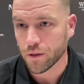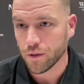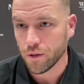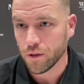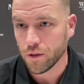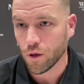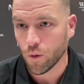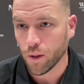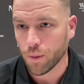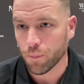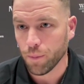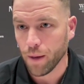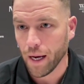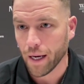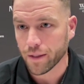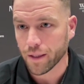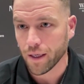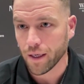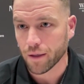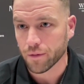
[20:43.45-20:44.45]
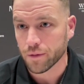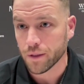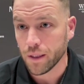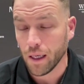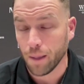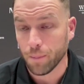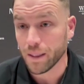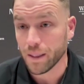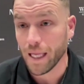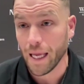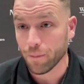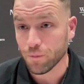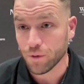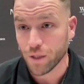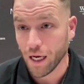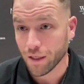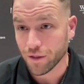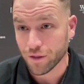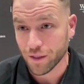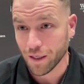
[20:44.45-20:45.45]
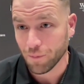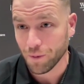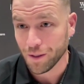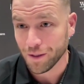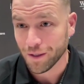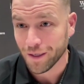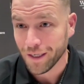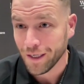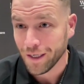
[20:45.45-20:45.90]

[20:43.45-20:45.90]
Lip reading: impact on, Cam Johnson.